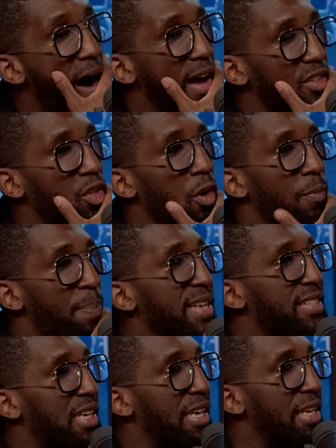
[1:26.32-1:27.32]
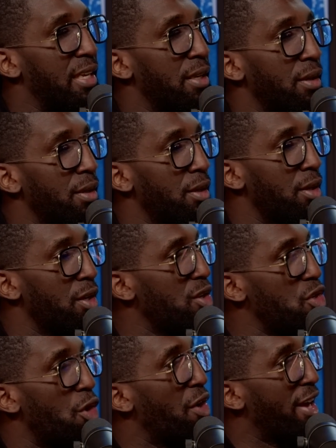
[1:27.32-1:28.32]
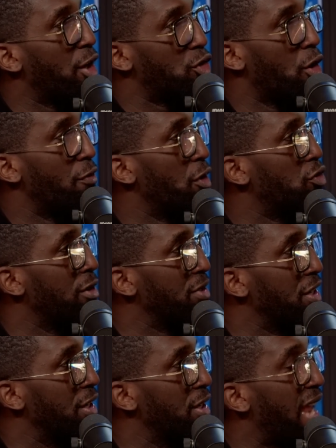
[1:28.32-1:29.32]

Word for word: All right. So basically, you're not in control of your dreams, innit?